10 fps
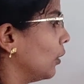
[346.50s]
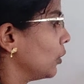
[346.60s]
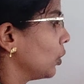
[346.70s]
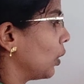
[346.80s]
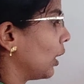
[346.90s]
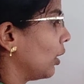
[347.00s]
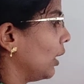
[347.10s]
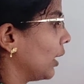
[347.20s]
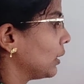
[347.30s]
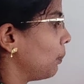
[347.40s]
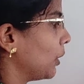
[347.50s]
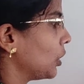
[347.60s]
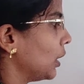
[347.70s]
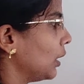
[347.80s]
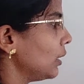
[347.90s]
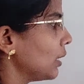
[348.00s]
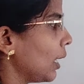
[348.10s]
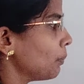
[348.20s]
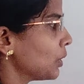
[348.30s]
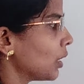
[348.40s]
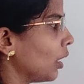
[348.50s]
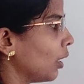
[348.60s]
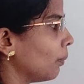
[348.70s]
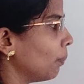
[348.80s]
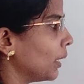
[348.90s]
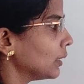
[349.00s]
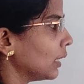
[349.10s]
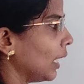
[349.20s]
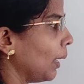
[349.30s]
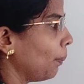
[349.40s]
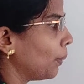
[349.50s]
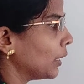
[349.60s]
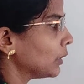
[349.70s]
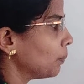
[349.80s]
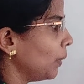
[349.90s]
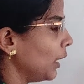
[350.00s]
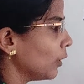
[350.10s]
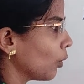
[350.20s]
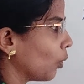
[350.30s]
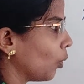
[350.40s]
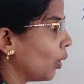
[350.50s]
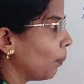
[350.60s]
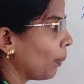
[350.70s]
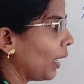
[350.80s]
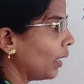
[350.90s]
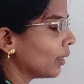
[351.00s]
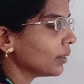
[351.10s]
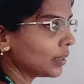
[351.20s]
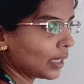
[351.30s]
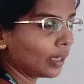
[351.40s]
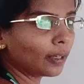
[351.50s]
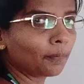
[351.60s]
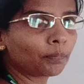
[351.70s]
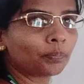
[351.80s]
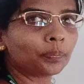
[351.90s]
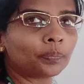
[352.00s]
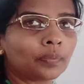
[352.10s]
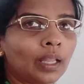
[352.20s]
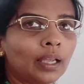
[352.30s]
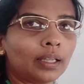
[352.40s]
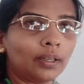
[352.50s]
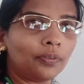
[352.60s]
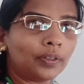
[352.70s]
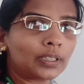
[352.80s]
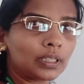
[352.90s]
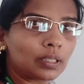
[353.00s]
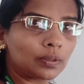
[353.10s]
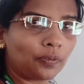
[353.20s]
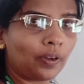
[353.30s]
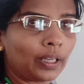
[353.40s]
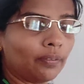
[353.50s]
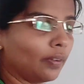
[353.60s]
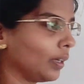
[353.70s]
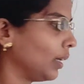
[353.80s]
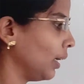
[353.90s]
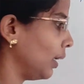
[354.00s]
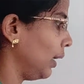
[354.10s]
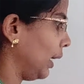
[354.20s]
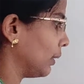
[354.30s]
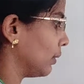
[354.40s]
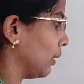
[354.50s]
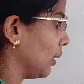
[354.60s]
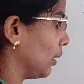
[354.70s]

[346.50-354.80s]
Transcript: So regular expression is epsilon plus A plus B the whole power 10. If it is 5, length